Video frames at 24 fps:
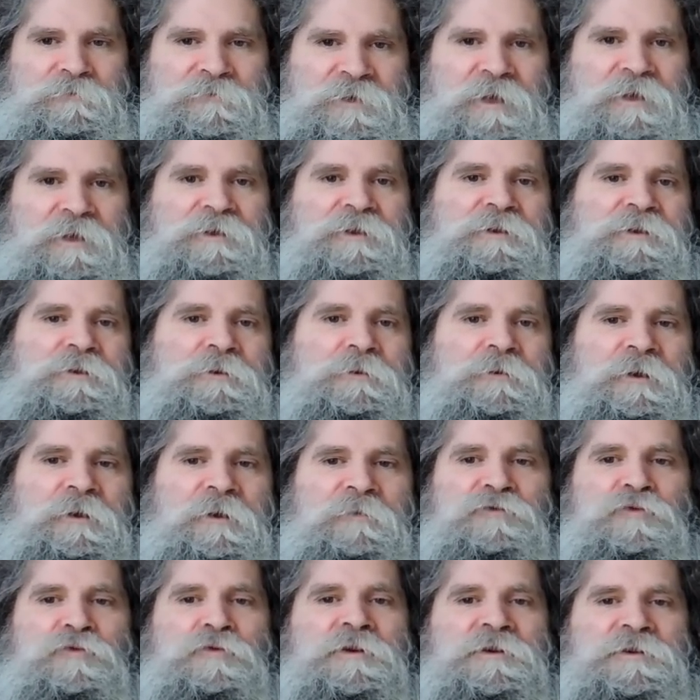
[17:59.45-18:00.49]
take your
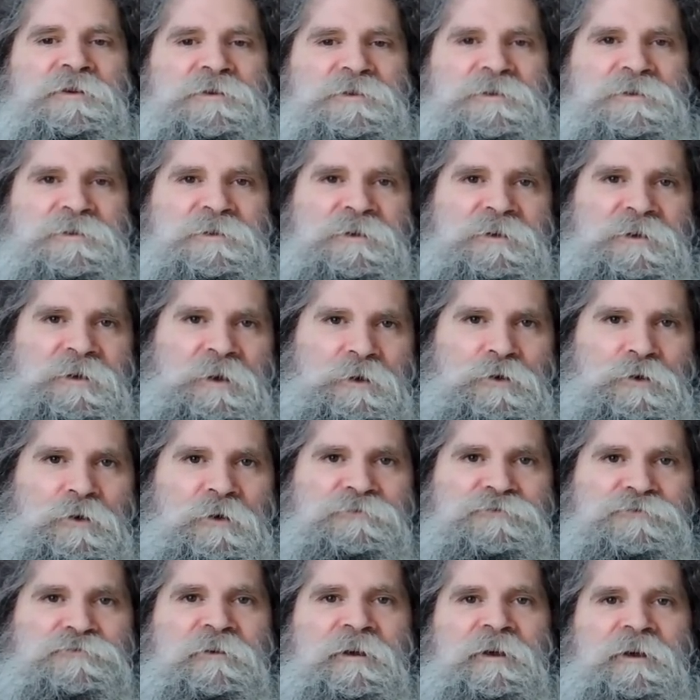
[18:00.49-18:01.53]
loved one's cut
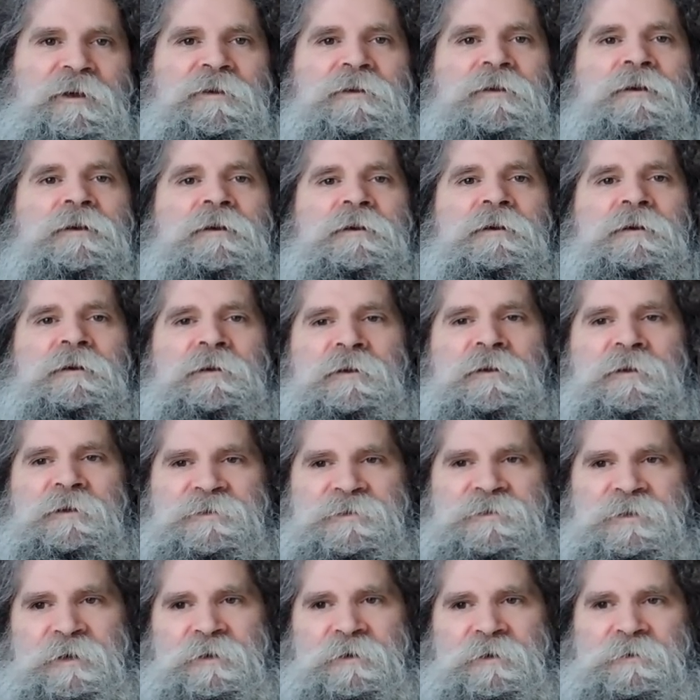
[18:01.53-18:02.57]
off dread,
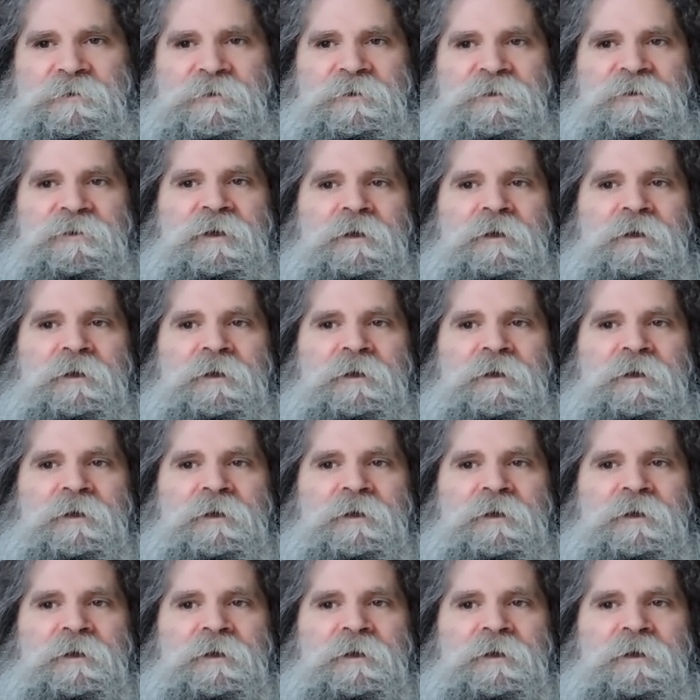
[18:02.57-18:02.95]
send it to